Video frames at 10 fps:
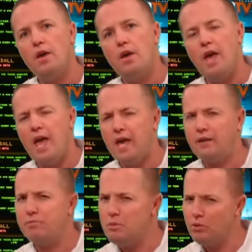
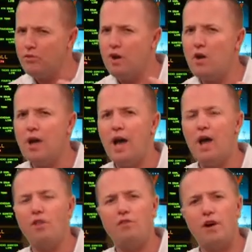And people are very
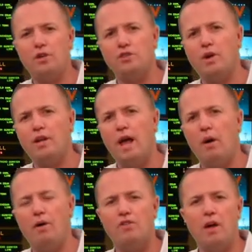high on the Falcons right
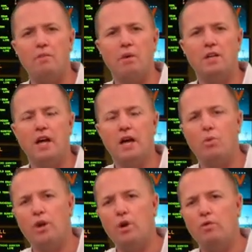now after that Monday night
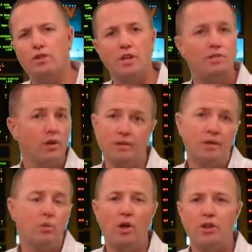win over Denver.
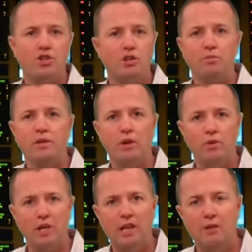And well, they should be. They
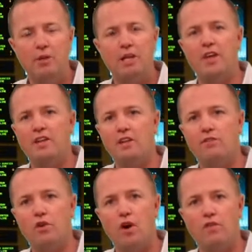really limited that
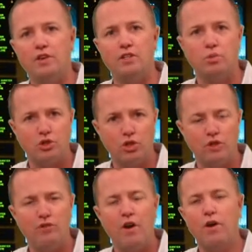Denver offense, which
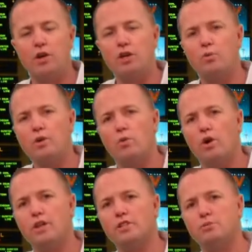looked very good in Week
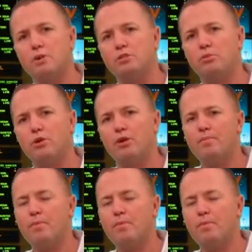1 against Pittsburgh.